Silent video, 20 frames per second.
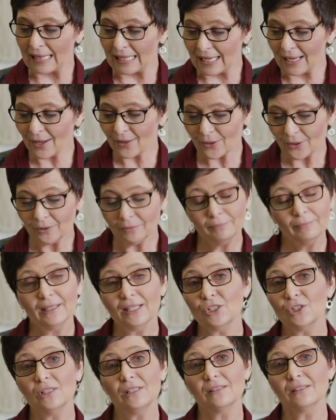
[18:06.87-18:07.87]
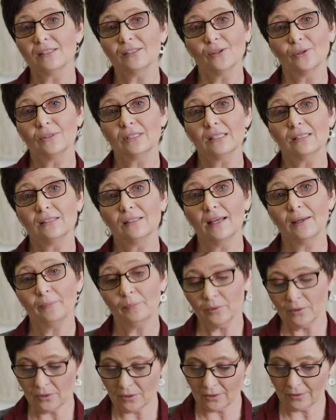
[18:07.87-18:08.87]
the other by Jesus' own
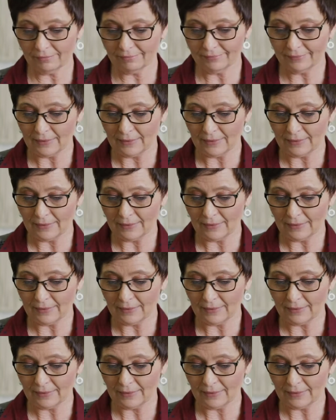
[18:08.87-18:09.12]
disciples.